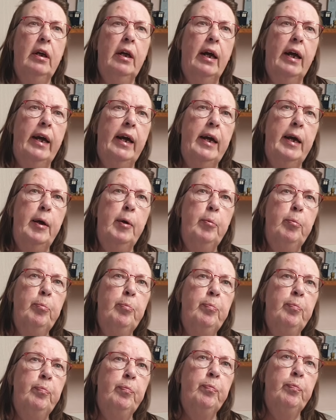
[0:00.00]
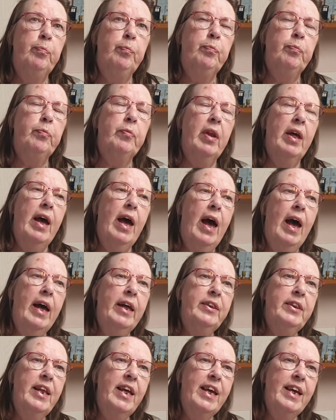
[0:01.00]
And
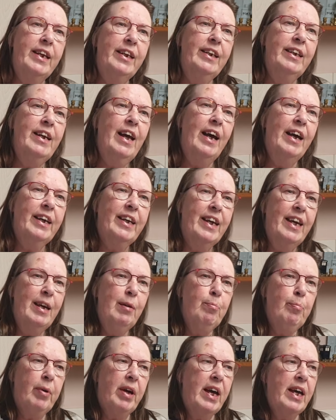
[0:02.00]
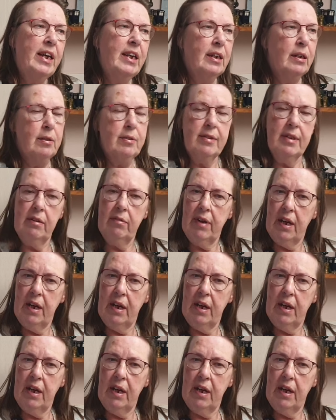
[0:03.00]
then I came back and I was like,